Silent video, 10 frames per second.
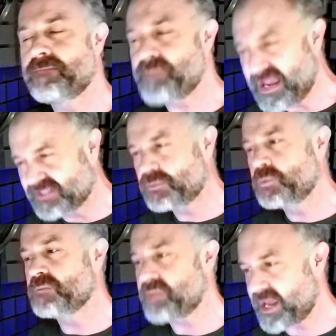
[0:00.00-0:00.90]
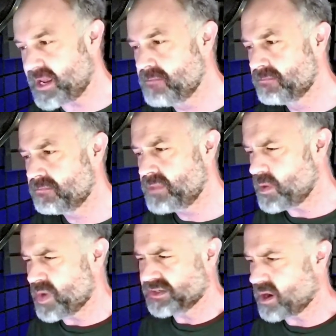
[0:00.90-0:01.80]
best would be, he
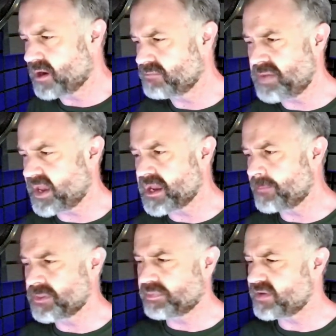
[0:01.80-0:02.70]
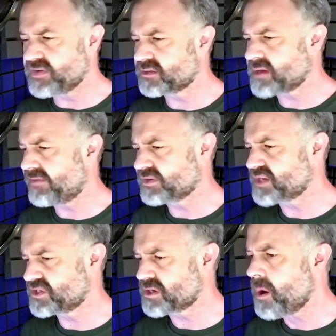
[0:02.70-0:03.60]
went on, picking up the previous
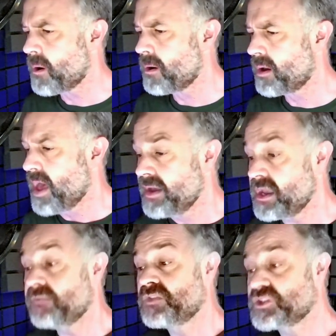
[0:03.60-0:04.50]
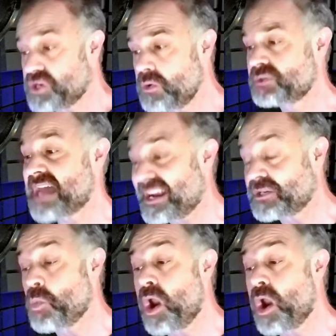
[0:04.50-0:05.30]
conversation, if the Jews had to wear